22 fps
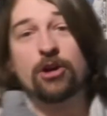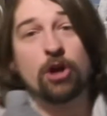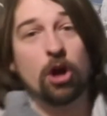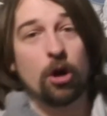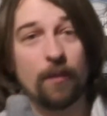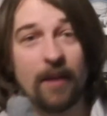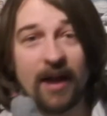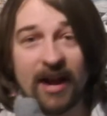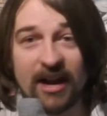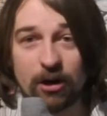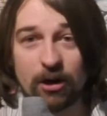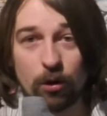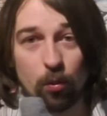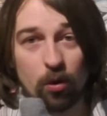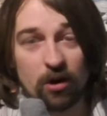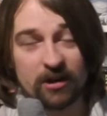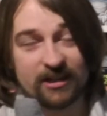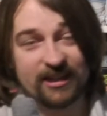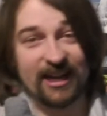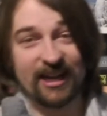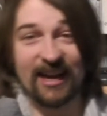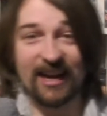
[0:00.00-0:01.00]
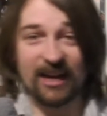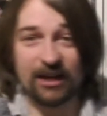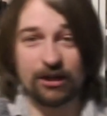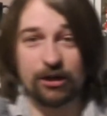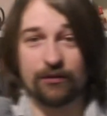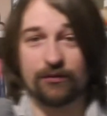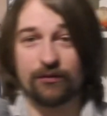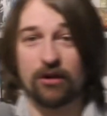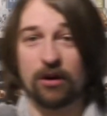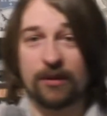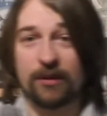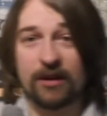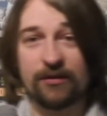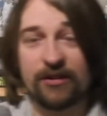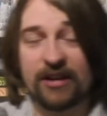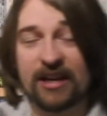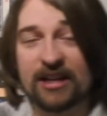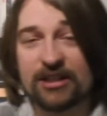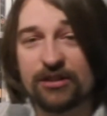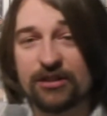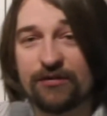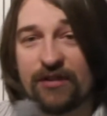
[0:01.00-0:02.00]
no matter what clan you're from.
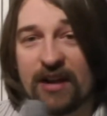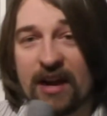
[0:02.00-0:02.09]
Even as a